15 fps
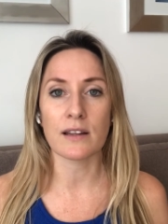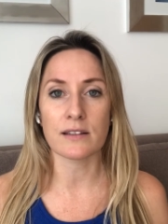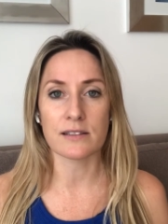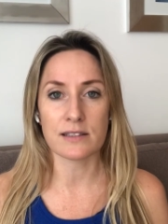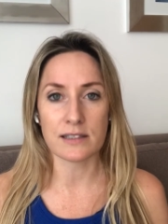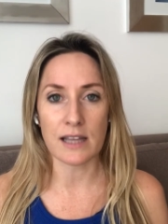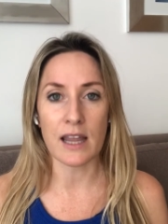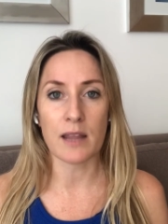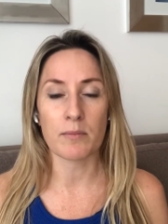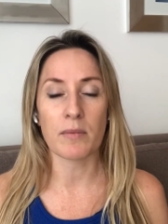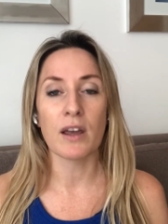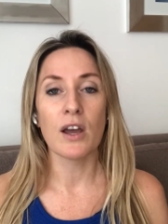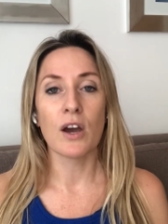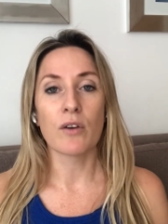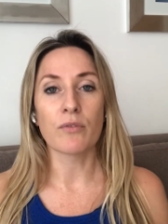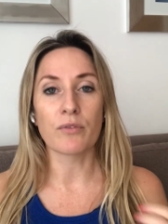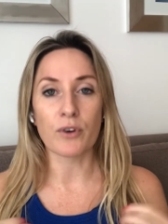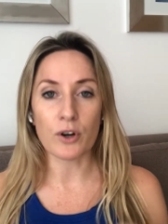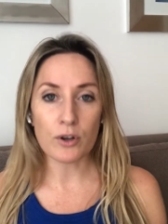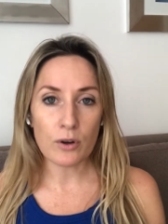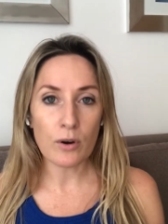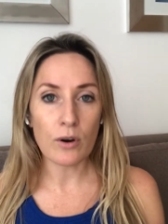in the same
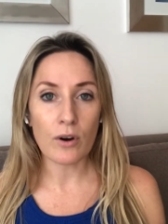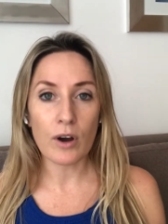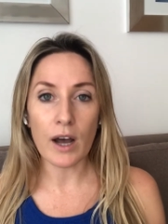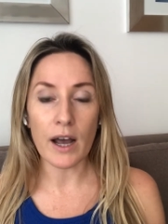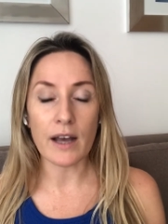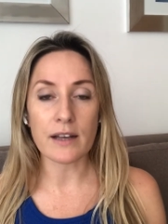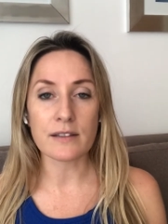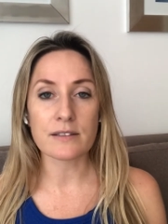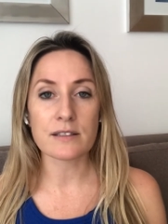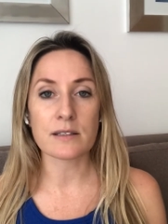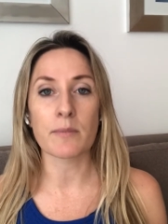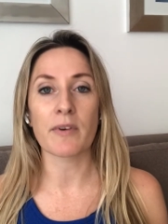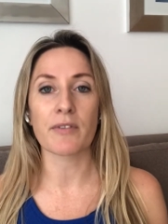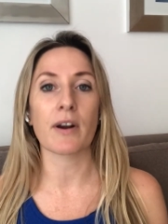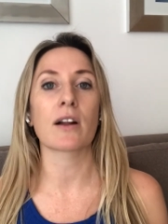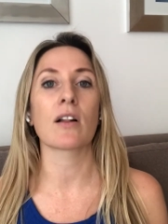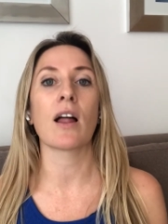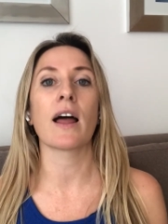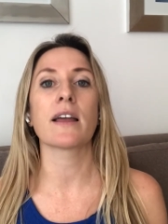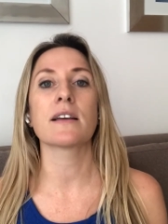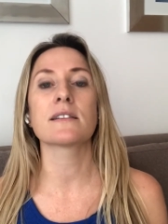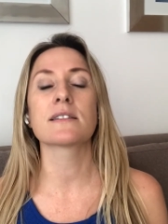vertical as some of our
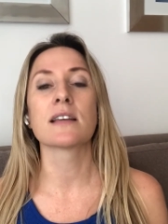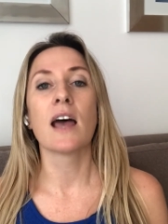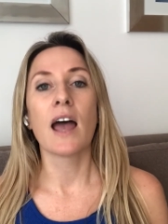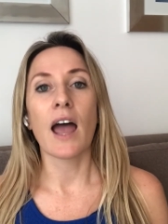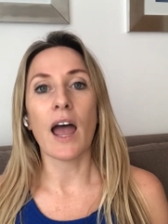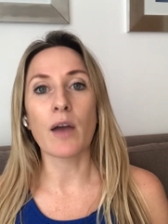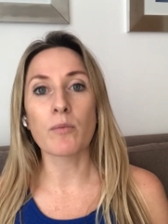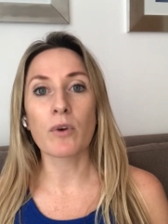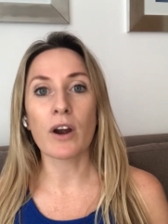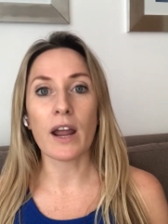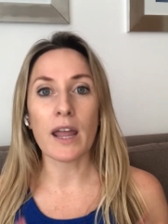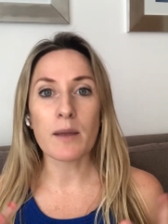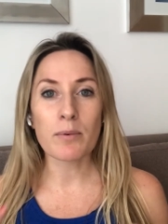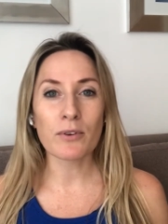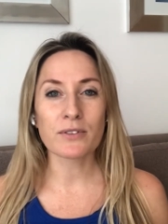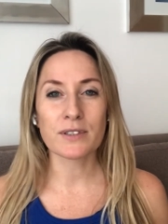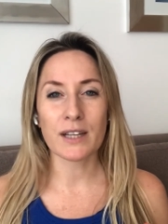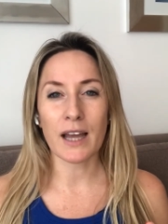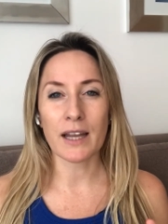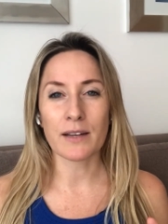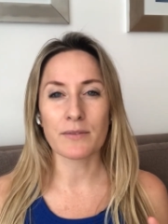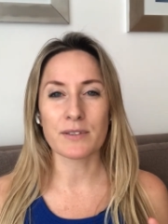clients and we're able to
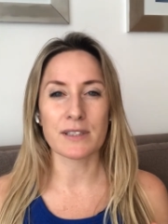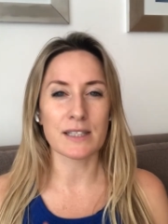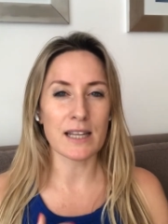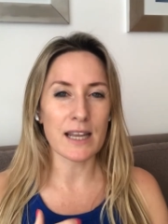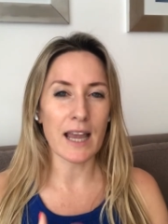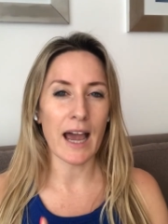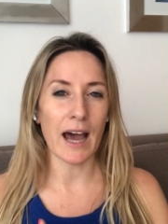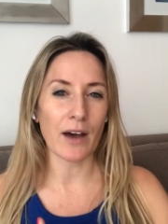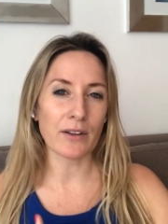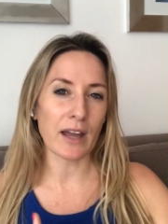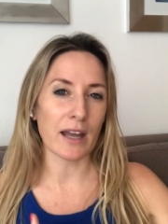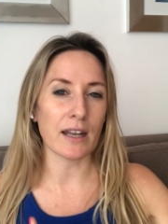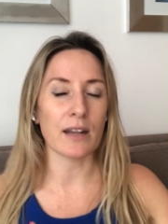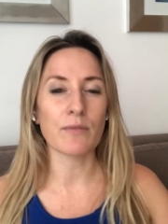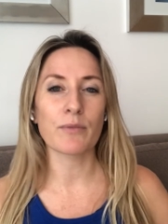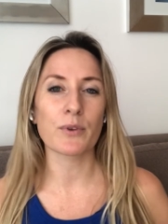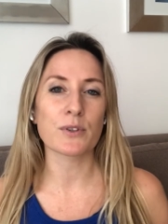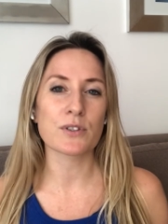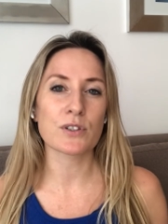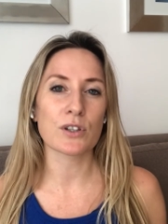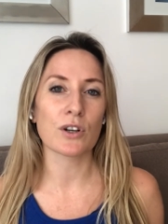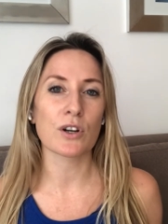kind of see how that
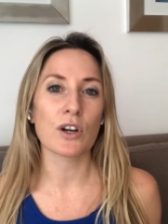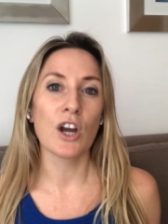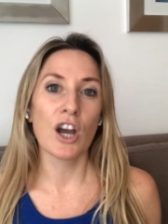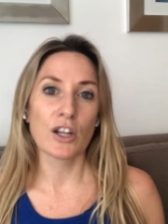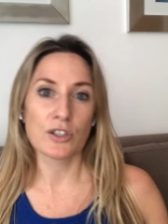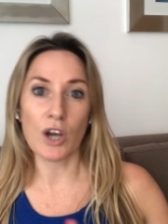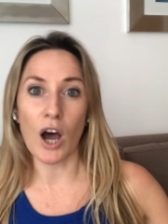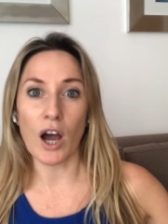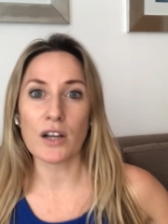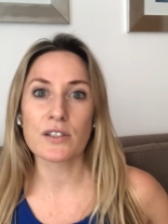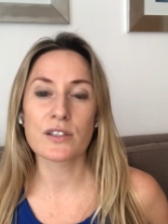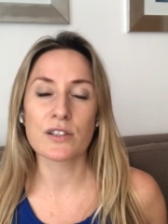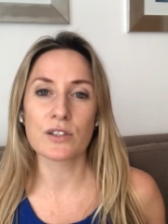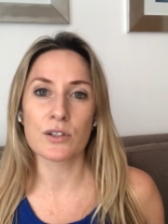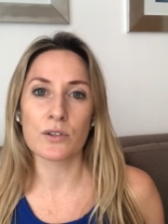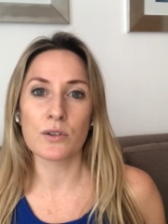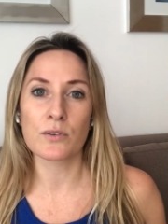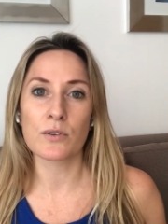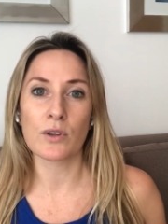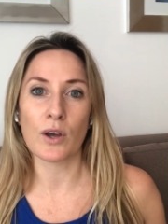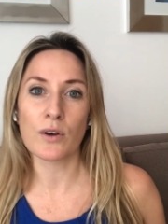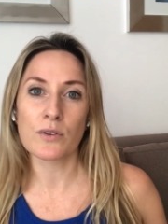influencer talks
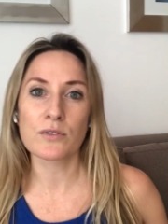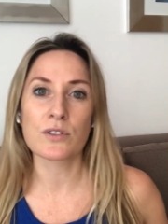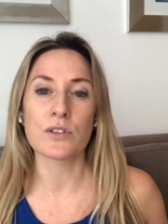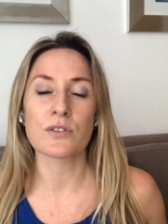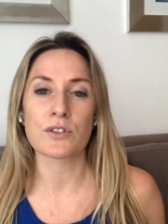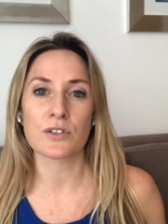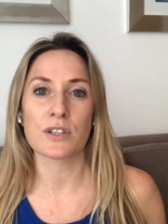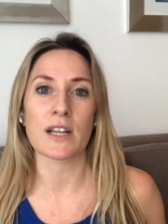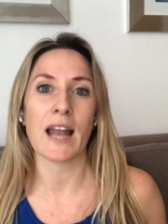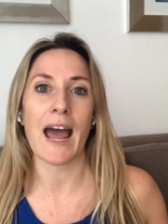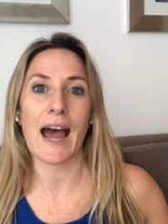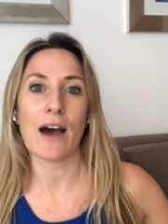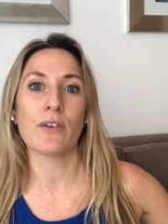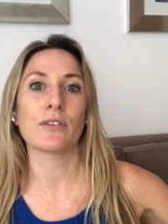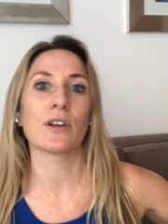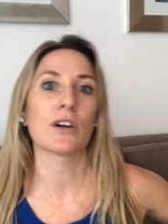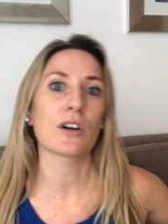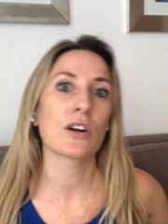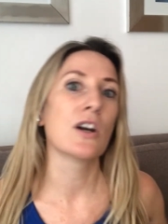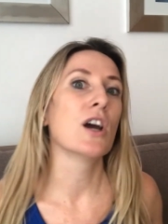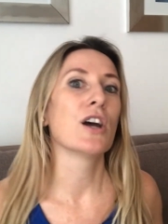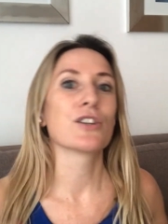to those users and how
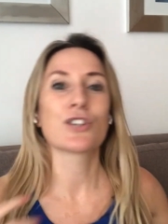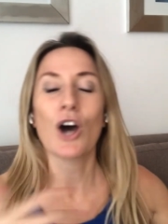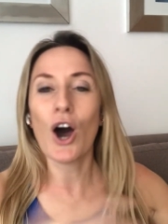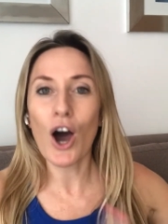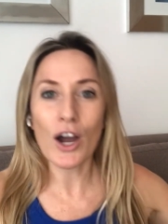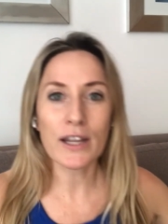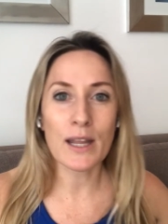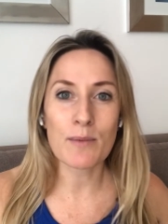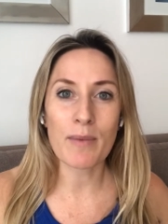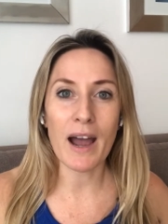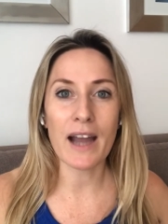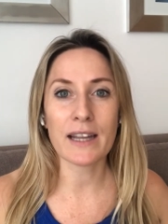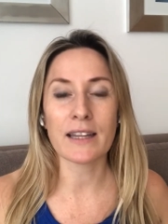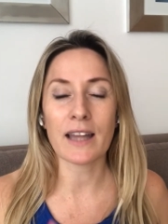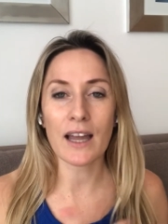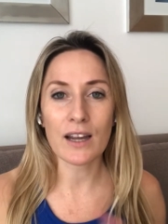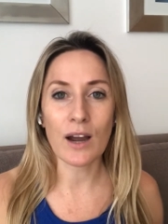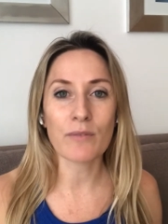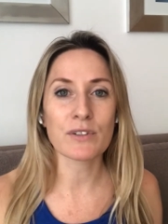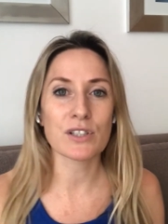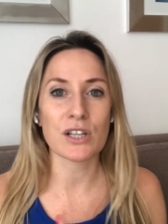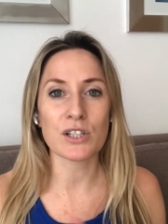they're talking back in that
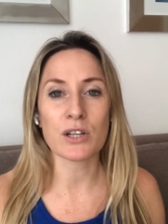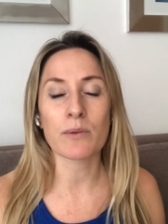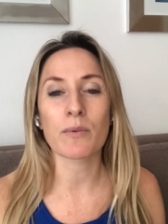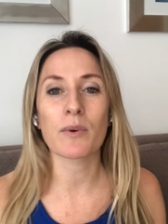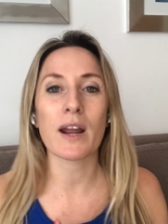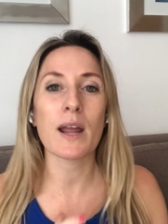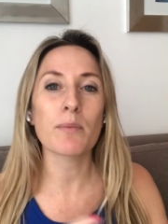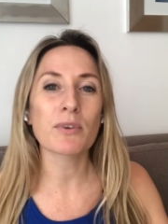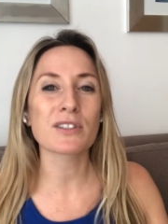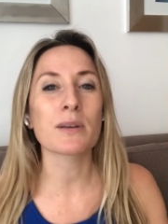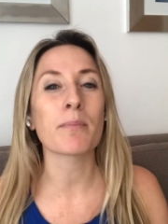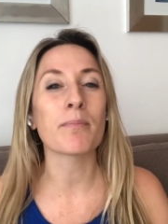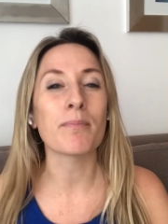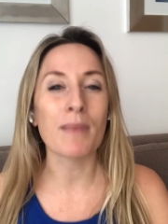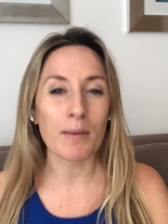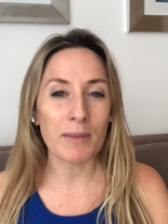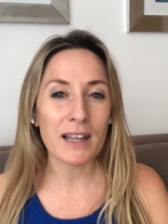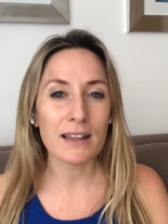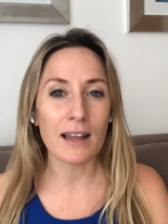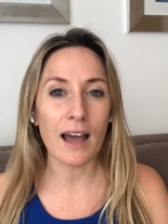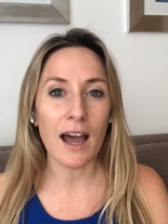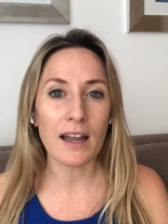conversation we're able to
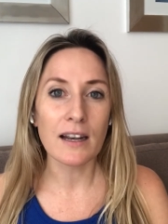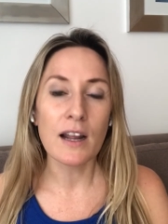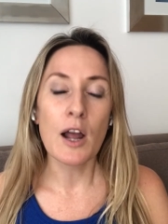mimic that